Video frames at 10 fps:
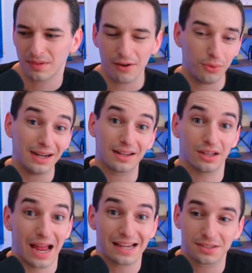If we had a
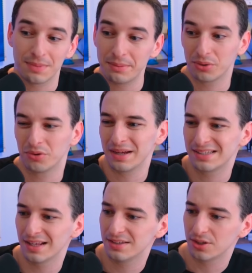class, maybe it would make
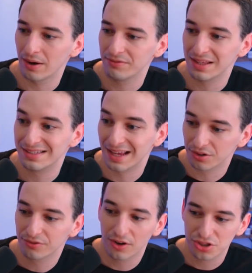sense to have these getter
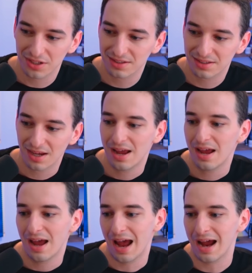functions
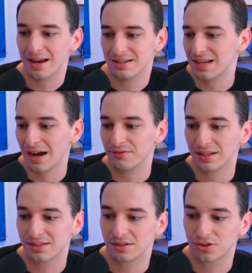and to have
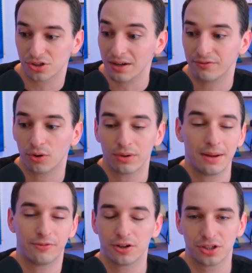this create full name
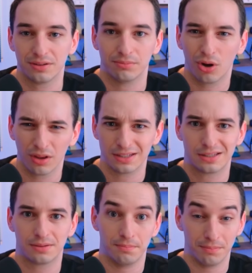function all
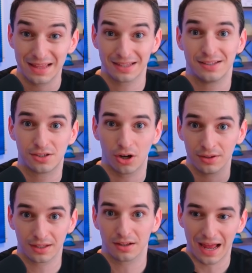as methods on
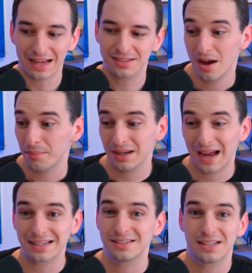the class. But
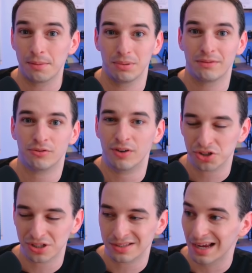as top level
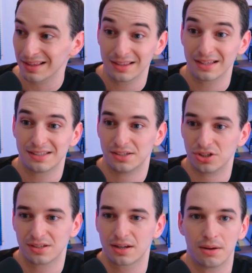functions, I think this is
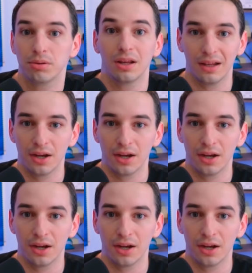just completely